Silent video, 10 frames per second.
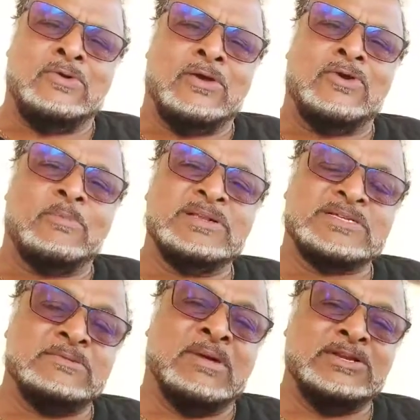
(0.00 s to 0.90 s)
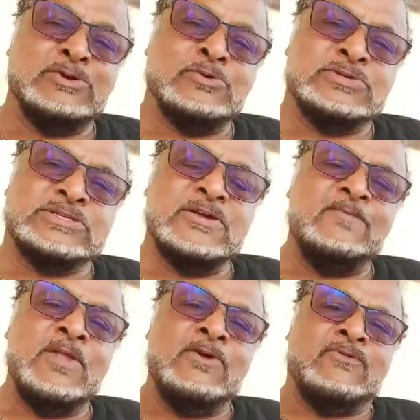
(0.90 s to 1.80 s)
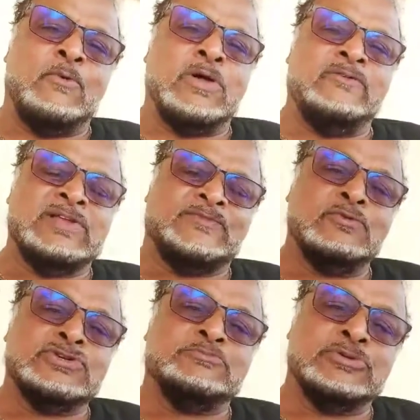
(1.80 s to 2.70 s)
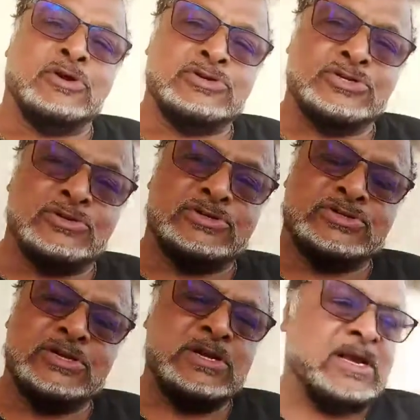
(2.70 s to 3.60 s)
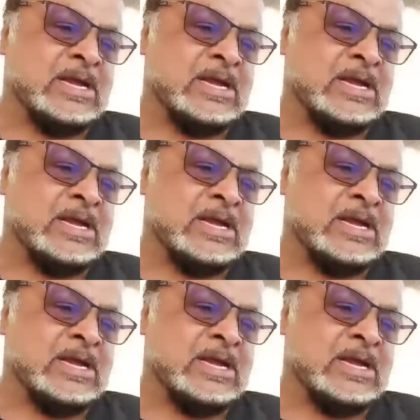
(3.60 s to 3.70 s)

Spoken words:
Ron Robinson might use, for one of his future productions